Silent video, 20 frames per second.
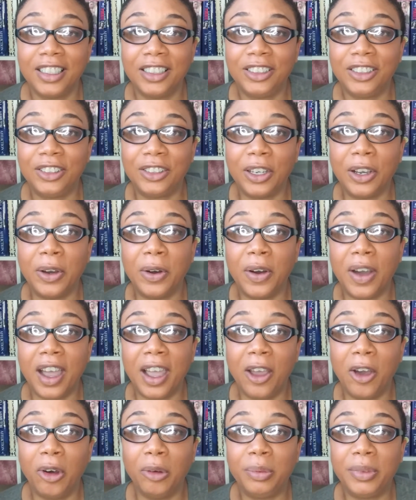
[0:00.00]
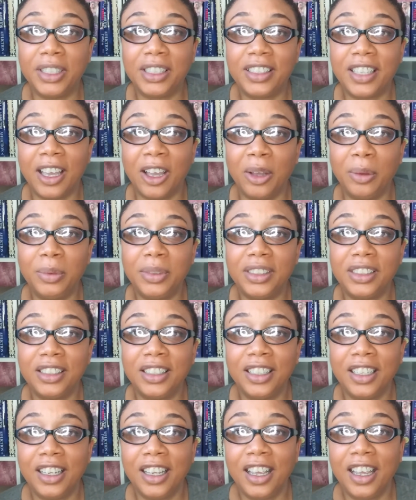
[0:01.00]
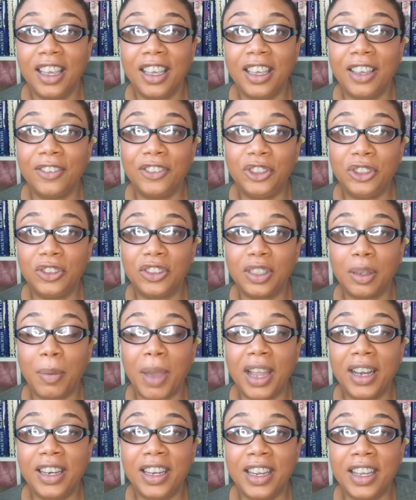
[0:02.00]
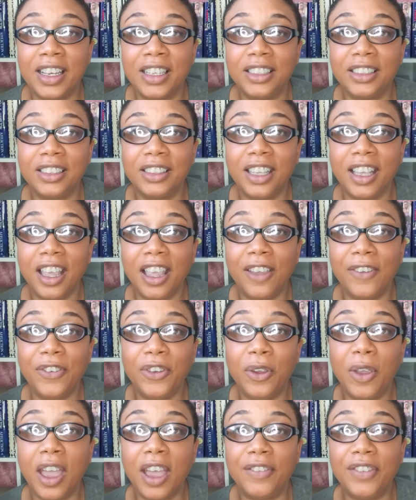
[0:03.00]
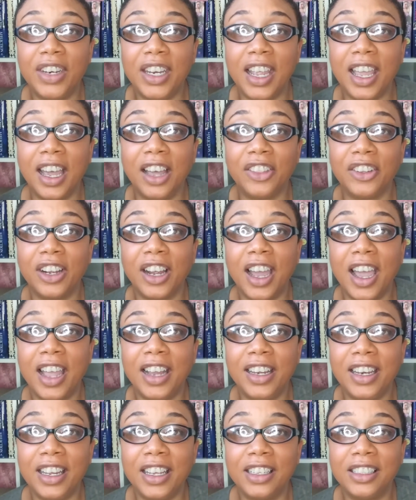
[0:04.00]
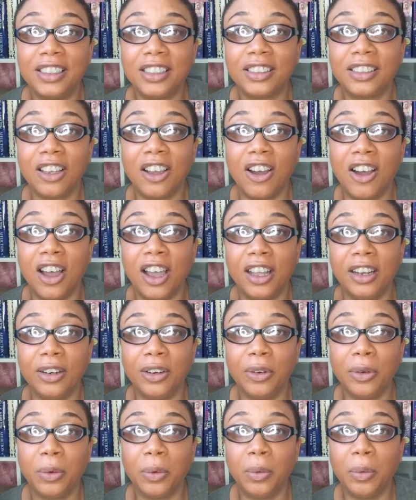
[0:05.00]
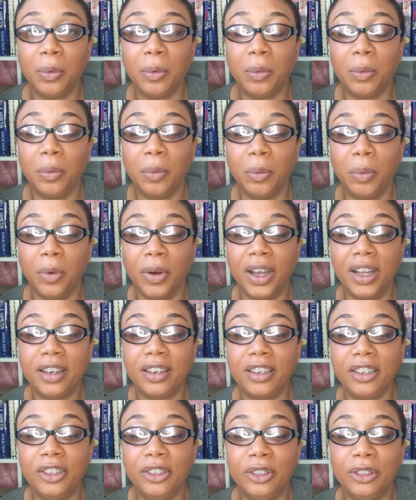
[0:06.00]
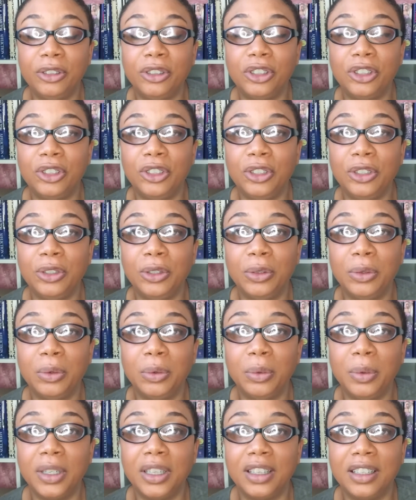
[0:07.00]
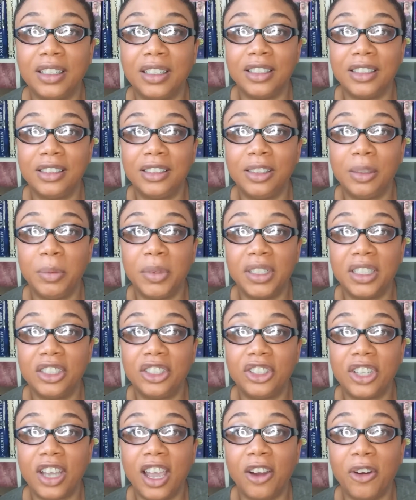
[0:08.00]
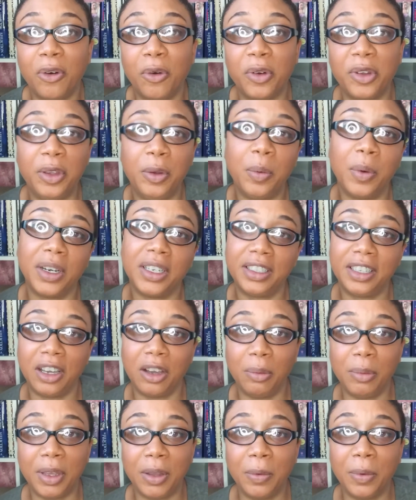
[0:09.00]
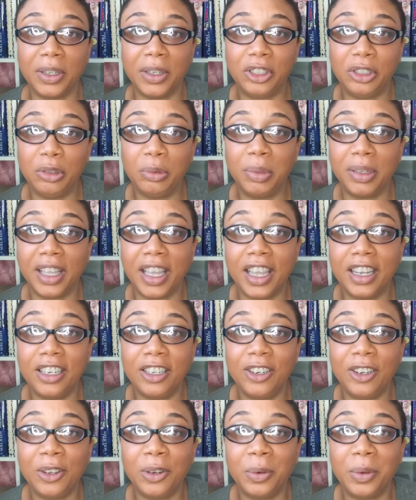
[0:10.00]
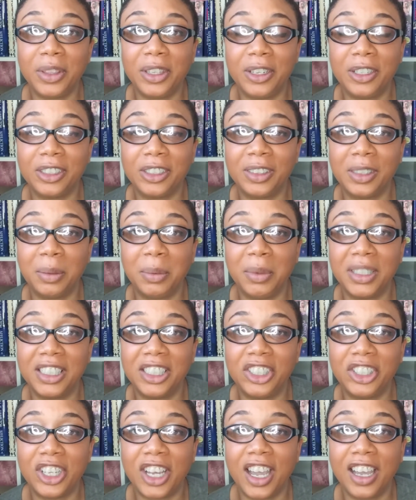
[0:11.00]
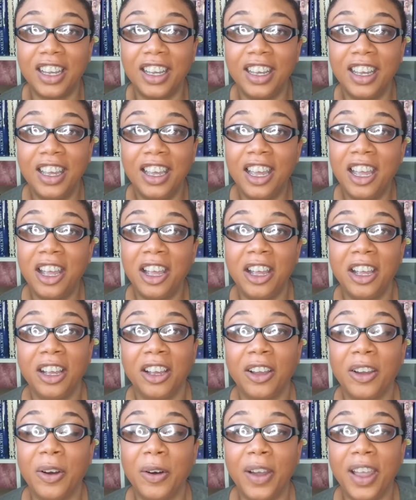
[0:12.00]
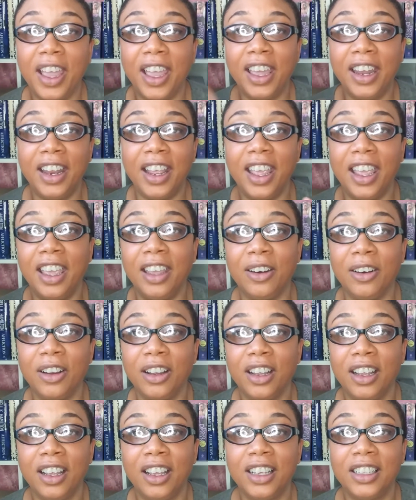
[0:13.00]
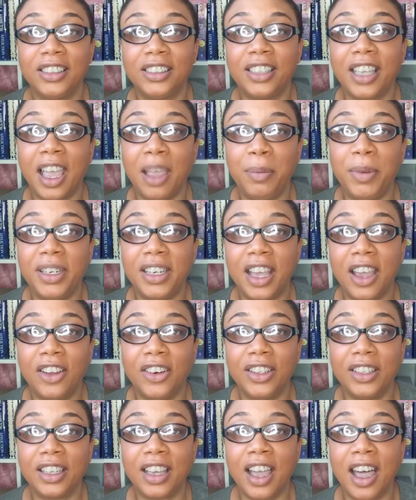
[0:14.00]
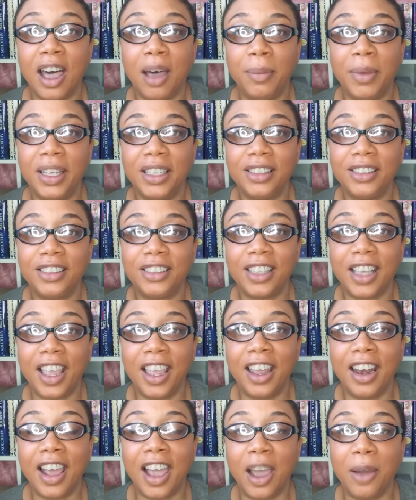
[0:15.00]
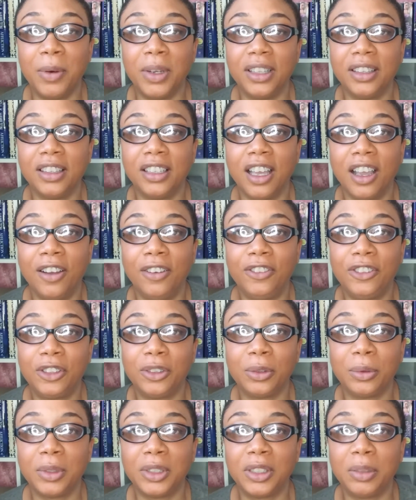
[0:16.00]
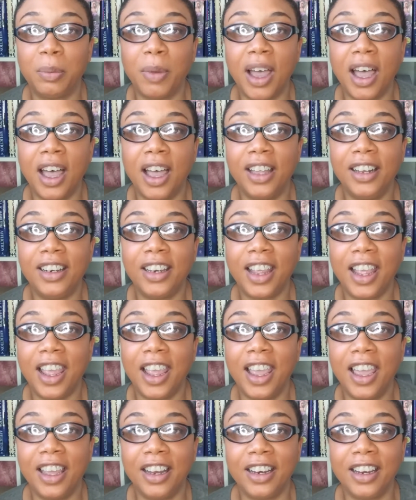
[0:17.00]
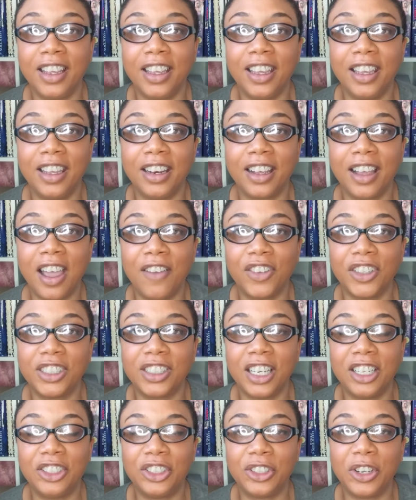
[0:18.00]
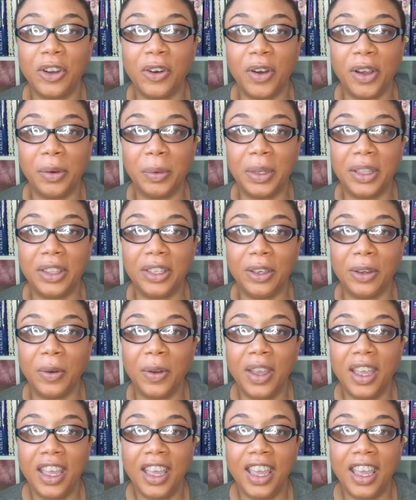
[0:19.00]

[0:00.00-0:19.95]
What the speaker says: So I hope this helps, gives you some ideas. If you have any other ideas on what you should do with stimulus check, or you want to tell me what you plan to do with your stimulus check, go ahead and type it down in the comments, and I would love to respond and get a conversation going with you.